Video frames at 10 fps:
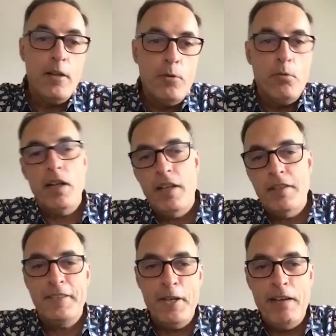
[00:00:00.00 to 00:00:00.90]
well,
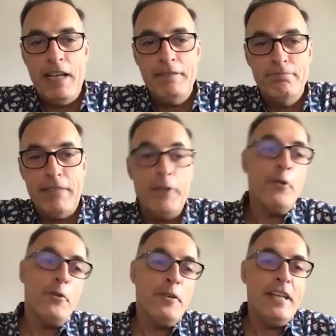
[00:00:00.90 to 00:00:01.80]
I
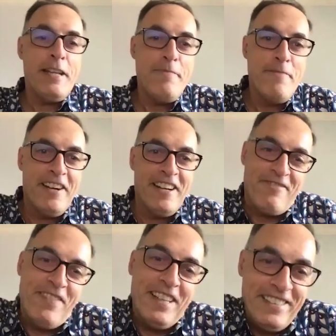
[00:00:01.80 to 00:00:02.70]
don't own it anymore, but